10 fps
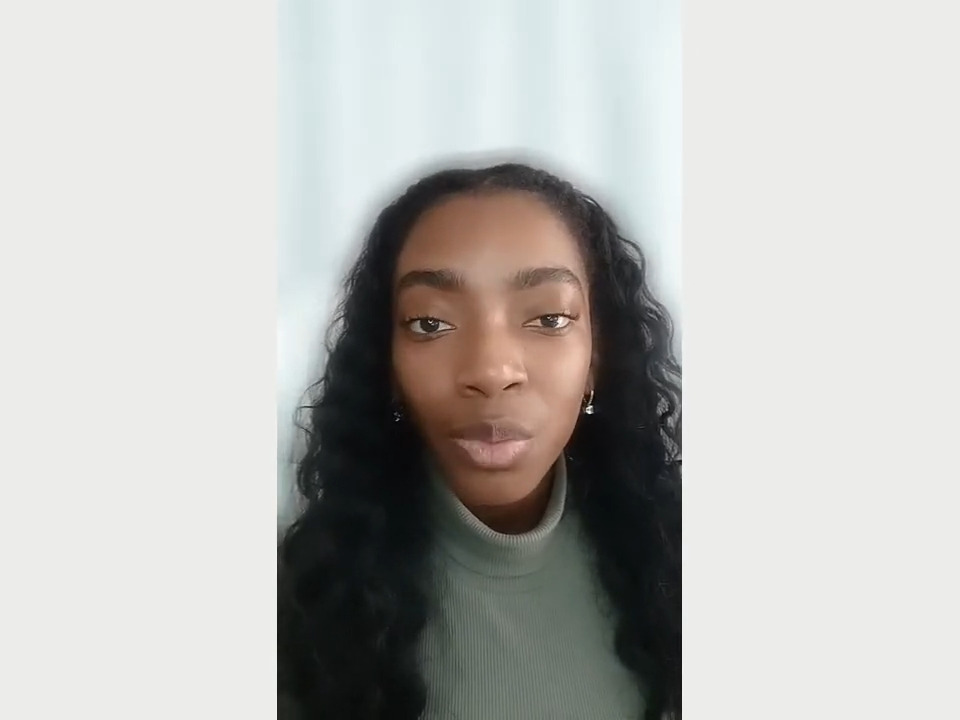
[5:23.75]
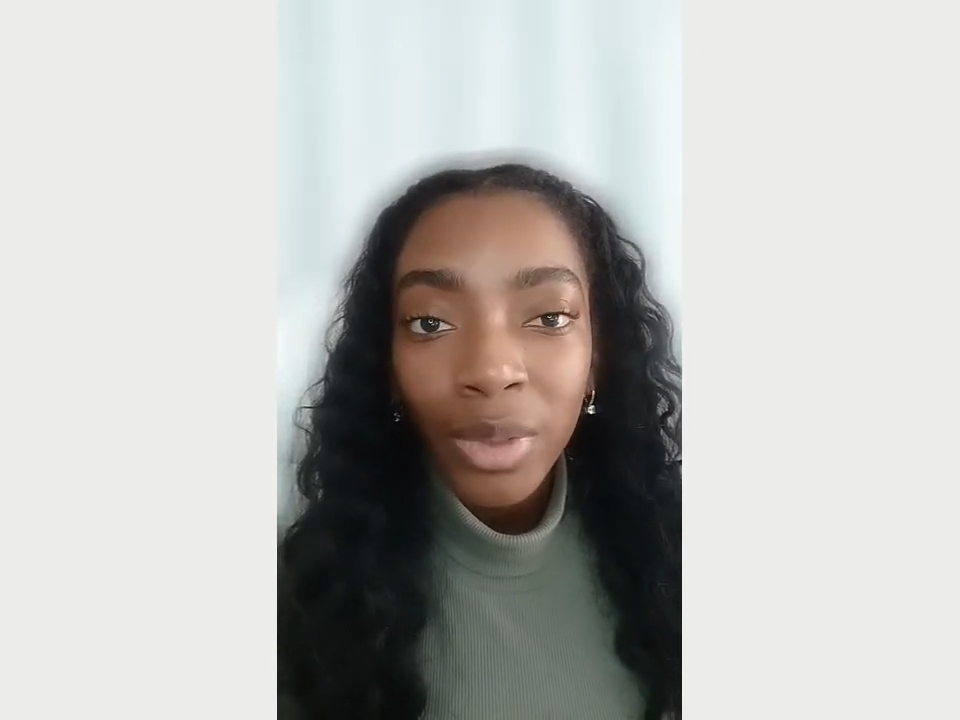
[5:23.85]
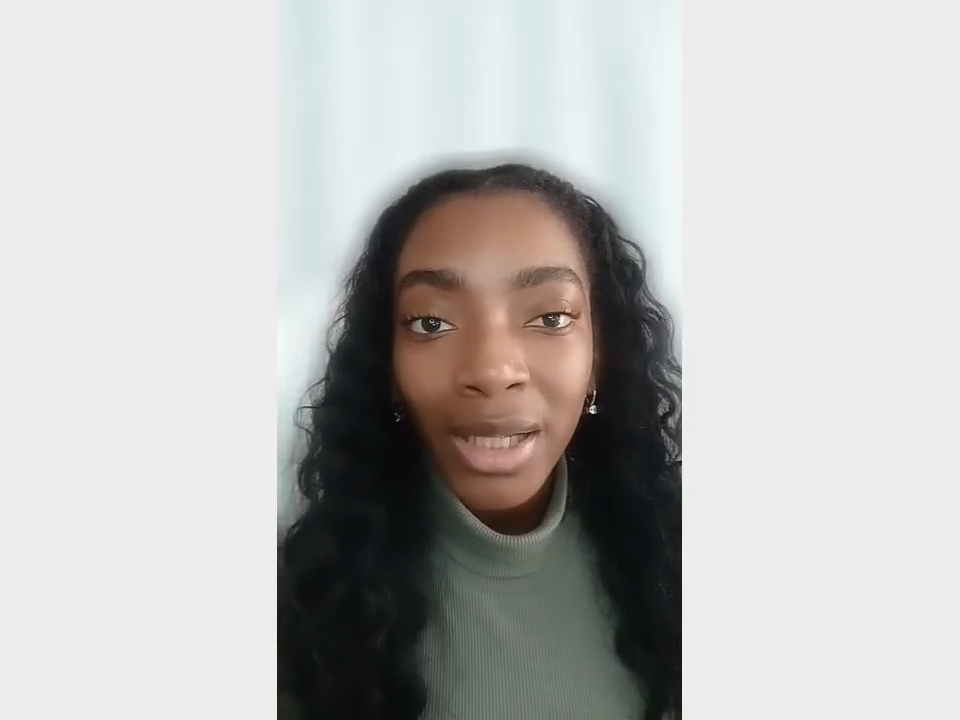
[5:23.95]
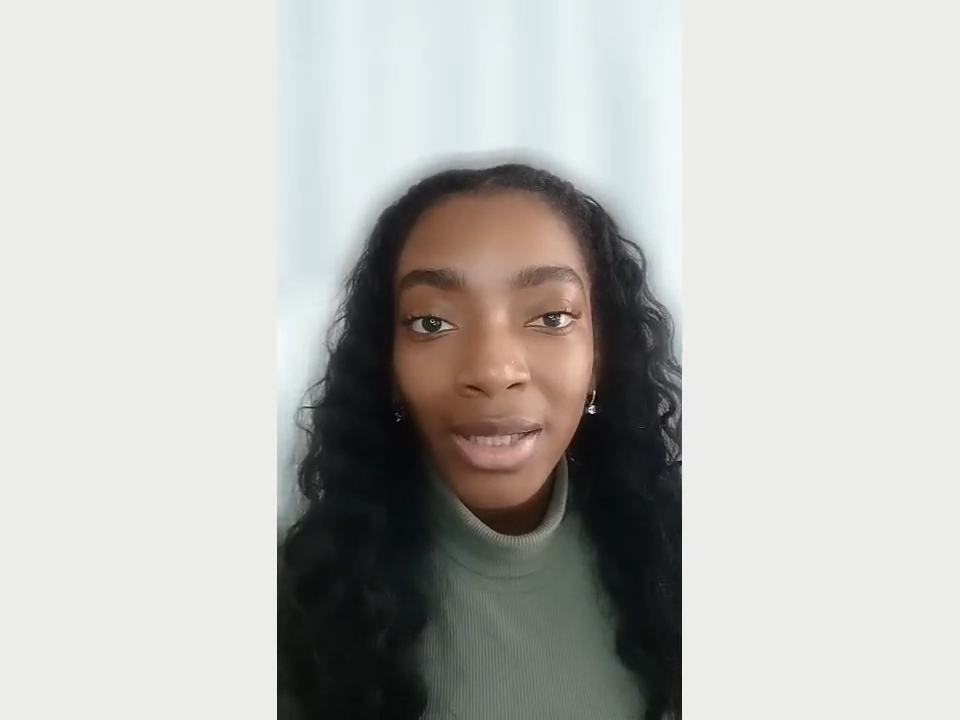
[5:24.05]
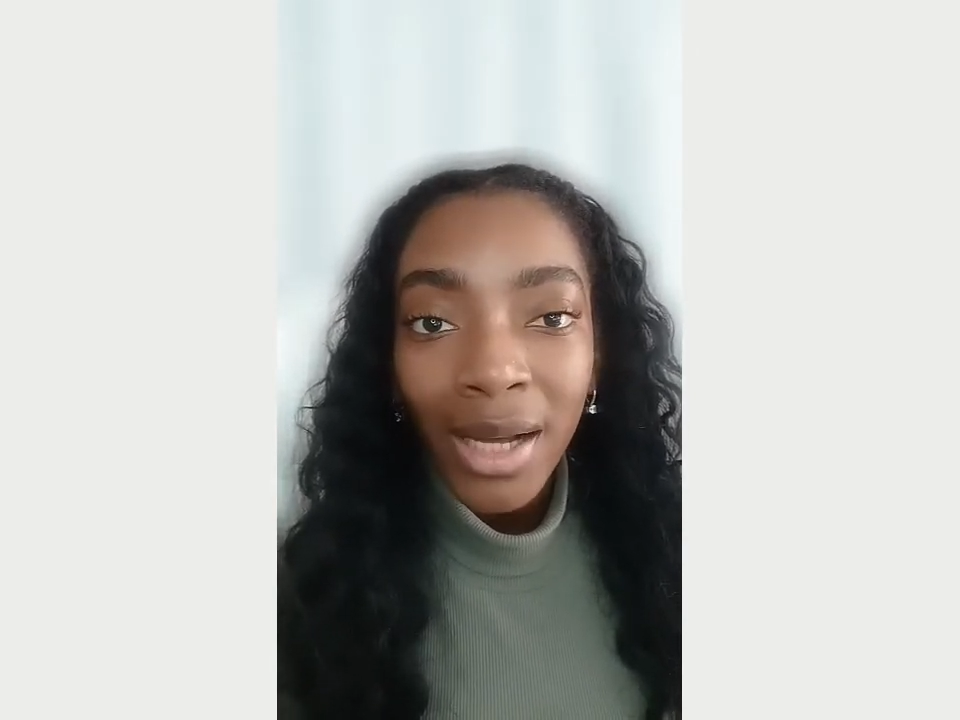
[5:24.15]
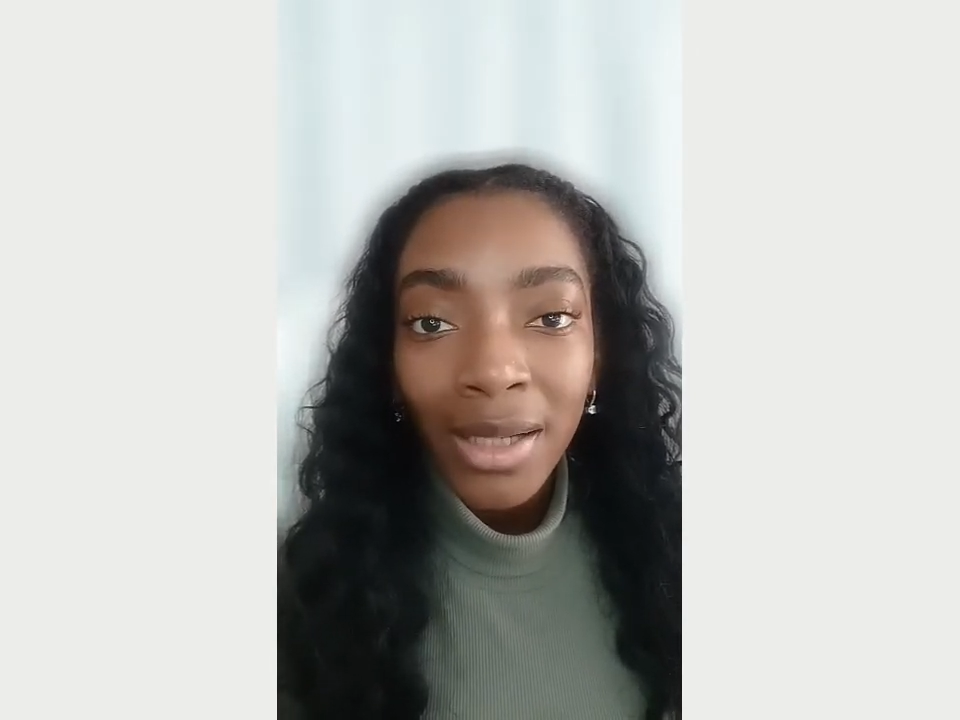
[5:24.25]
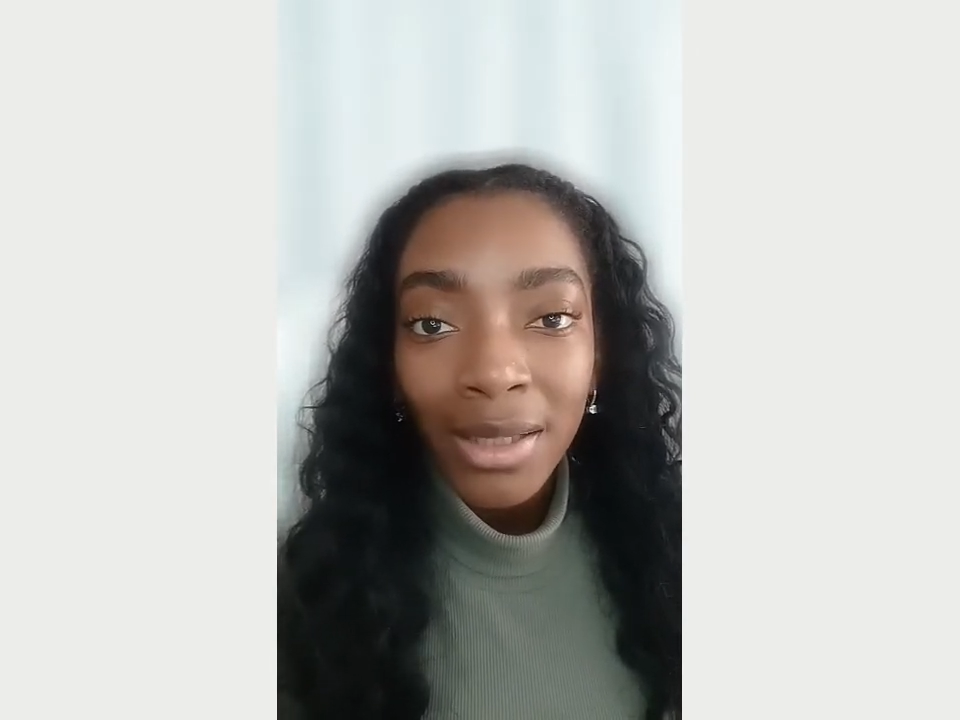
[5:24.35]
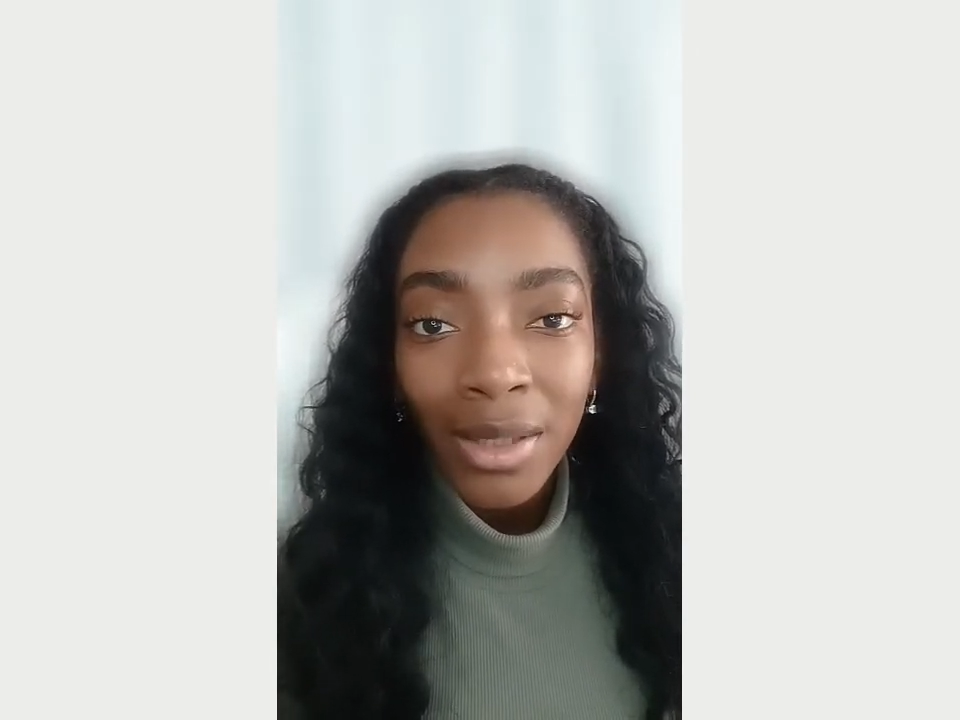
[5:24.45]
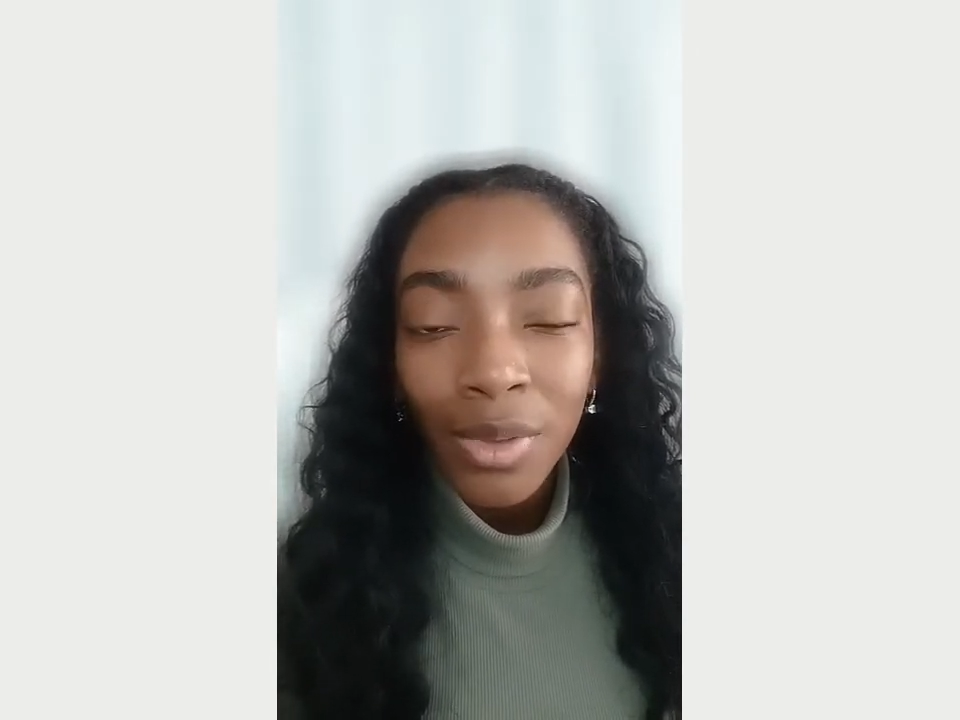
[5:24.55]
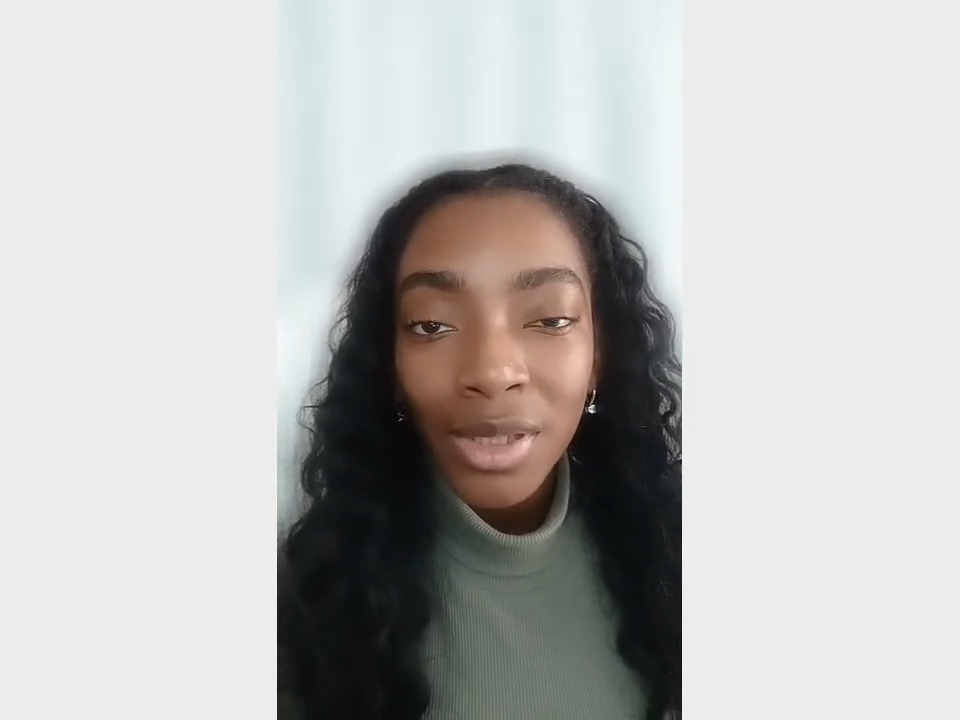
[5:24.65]
when I got
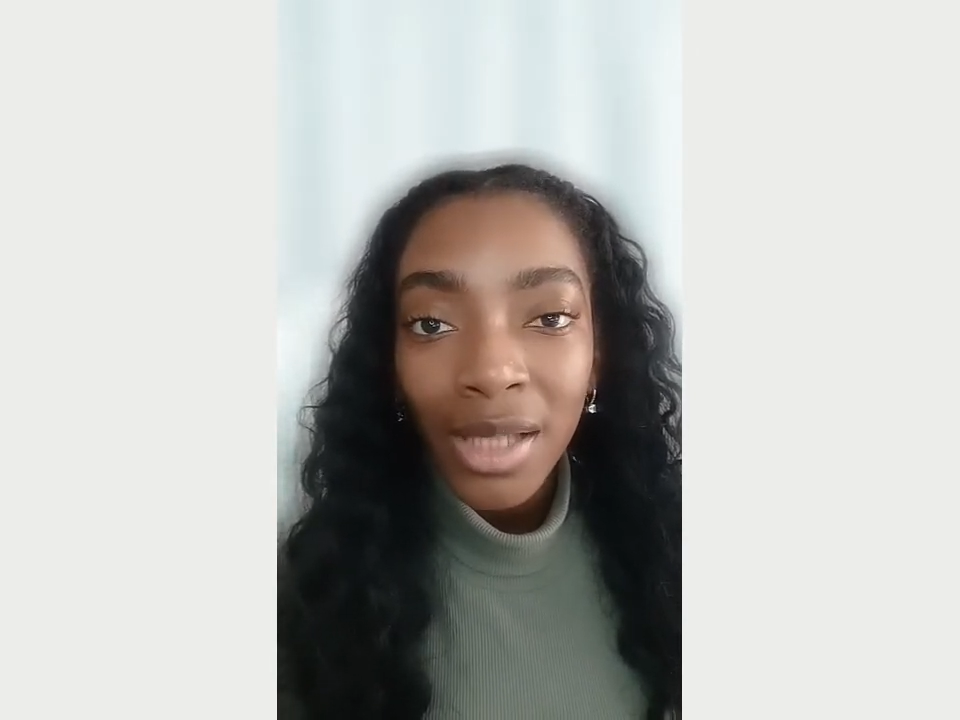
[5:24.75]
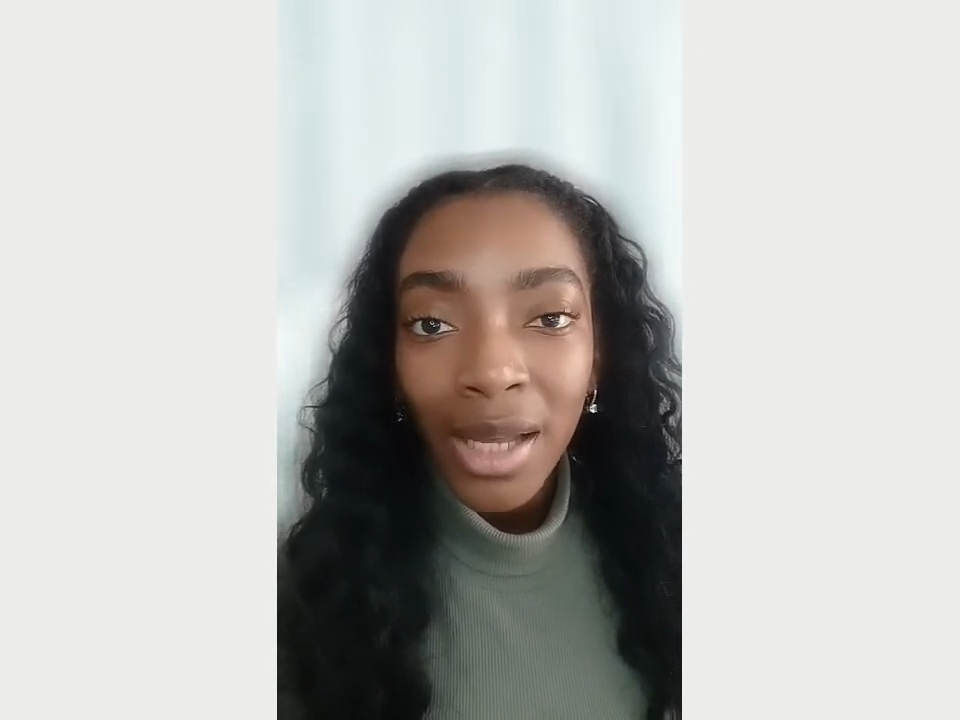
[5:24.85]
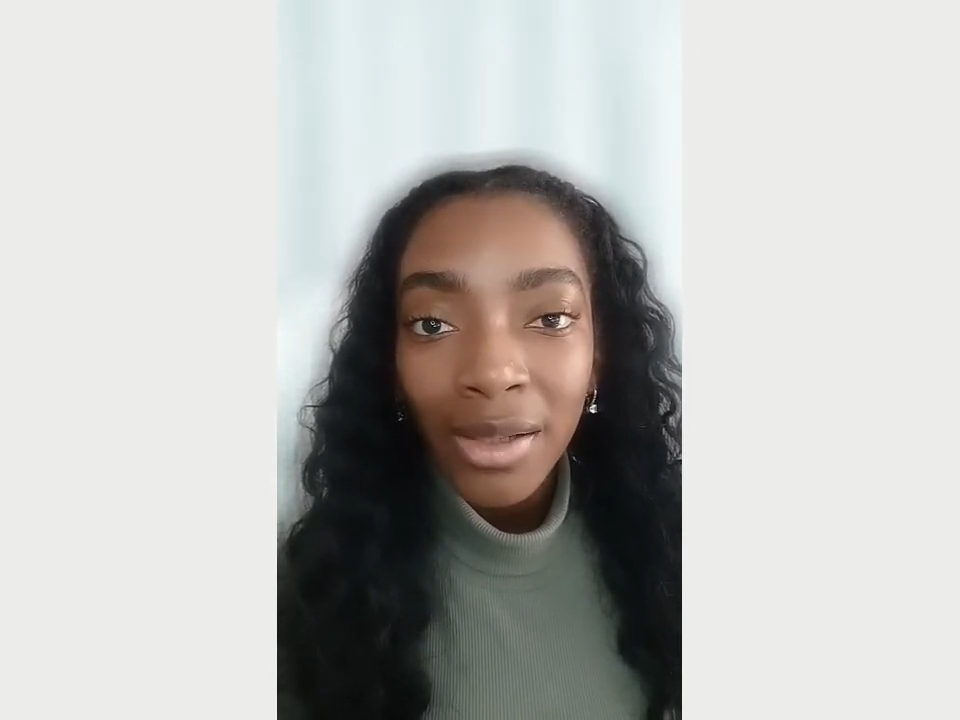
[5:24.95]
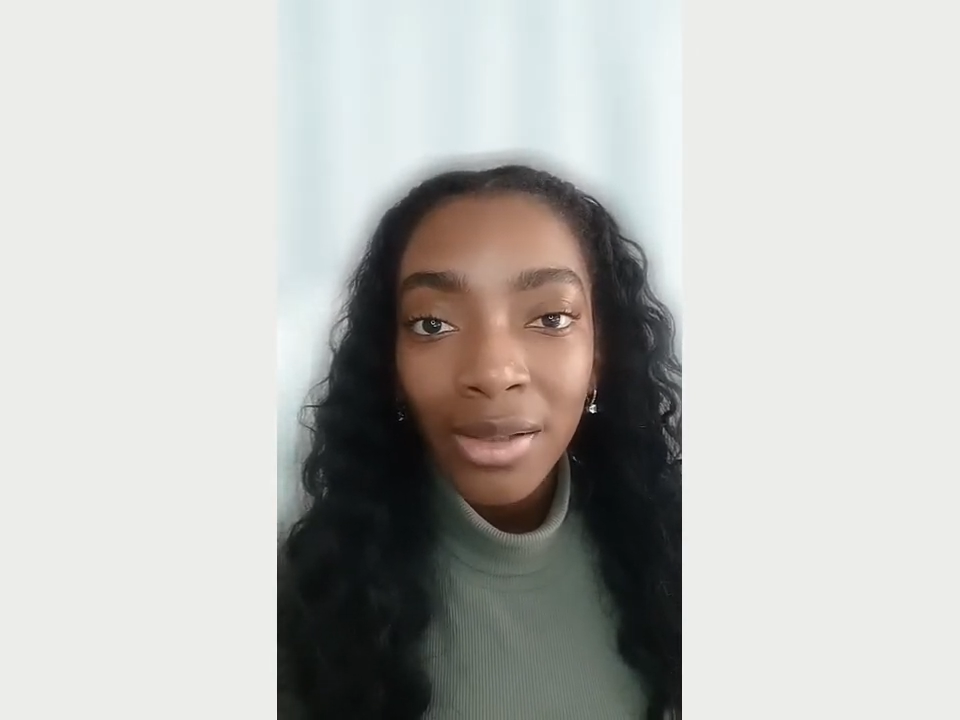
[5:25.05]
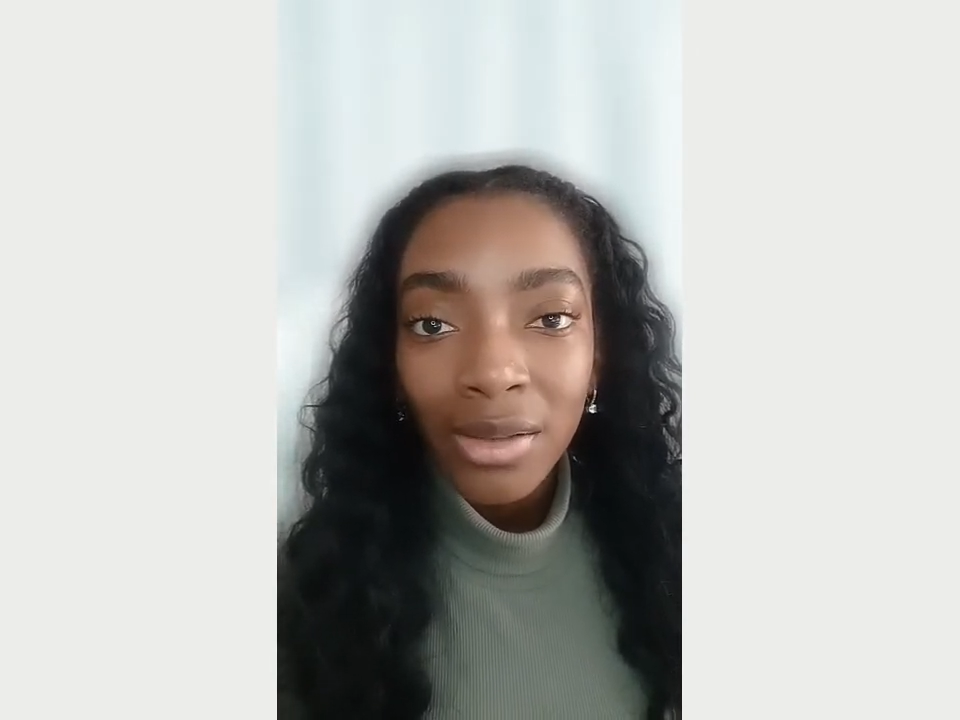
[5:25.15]
it, it was like